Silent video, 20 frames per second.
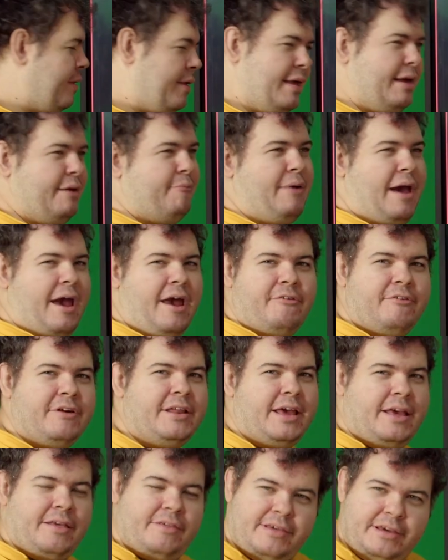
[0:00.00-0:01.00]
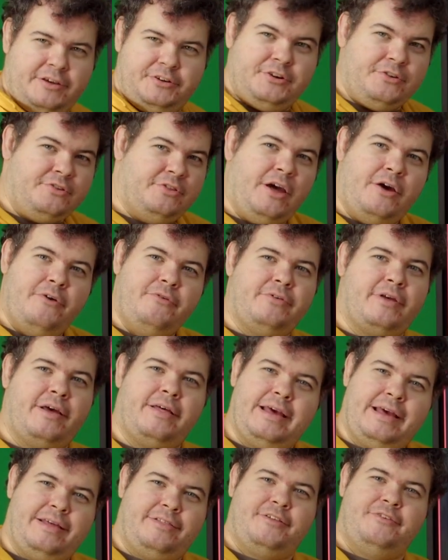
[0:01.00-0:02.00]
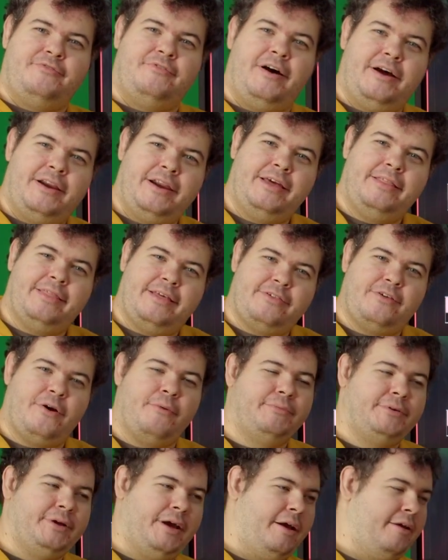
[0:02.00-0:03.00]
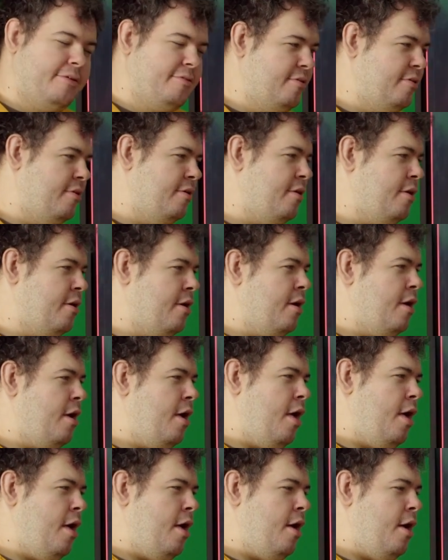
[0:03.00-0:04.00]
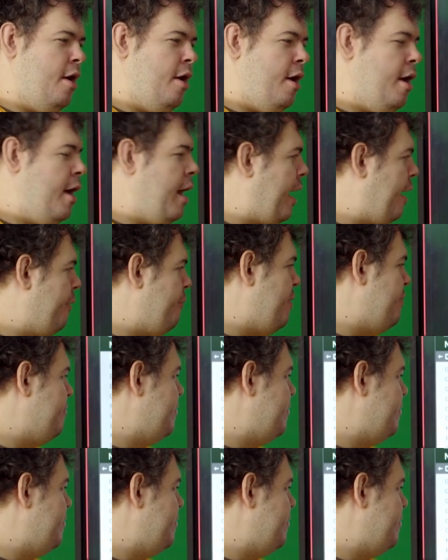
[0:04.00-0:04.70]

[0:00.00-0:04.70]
where it is. It just knows that it's defining this object. However,